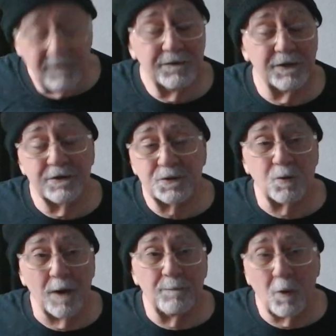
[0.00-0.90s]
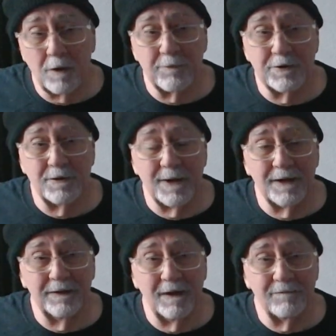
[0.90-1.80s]
there is one more
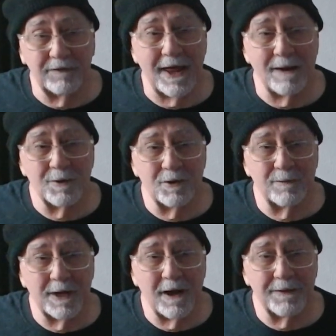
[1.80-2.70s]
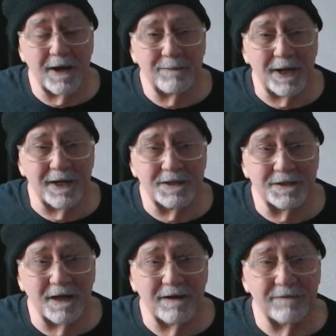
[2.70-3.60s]
flam rudiment on that
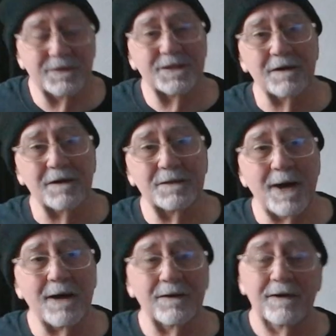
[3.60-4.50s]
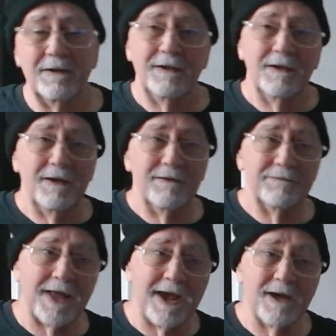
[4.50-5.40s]
page. I talked about
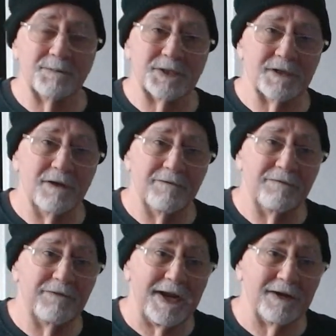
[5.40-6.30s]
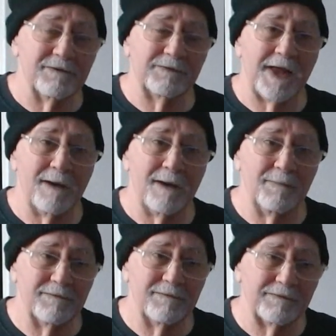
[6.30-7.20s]
flams, faint and
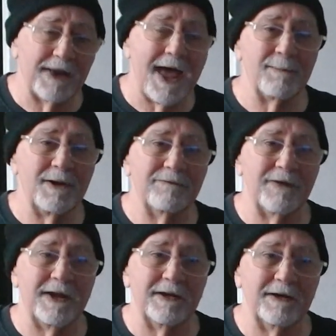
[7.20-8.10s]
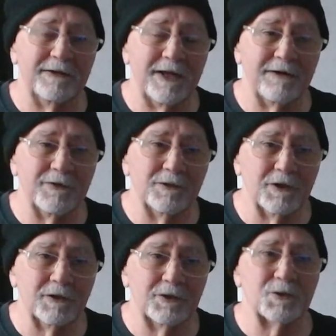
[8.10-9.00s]
flam, flam and faint. And then if you
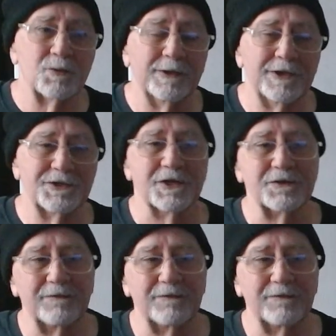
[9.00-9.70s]
look, there's one that says